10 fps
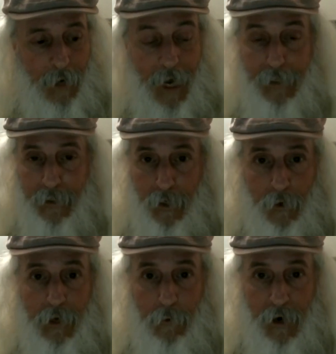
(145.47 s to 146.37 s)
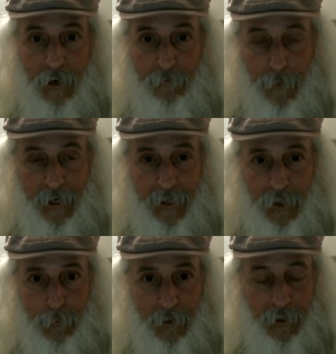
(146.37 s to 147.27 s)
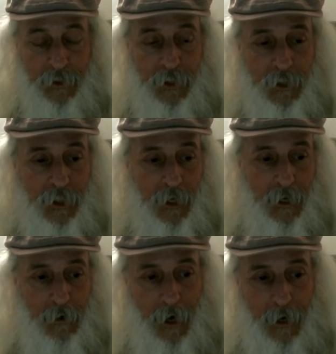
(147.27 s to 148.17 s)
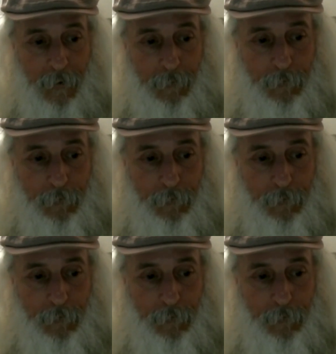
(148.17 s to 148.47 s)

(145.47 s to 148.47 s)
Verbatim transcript: i didn't know they were out of body experiences um,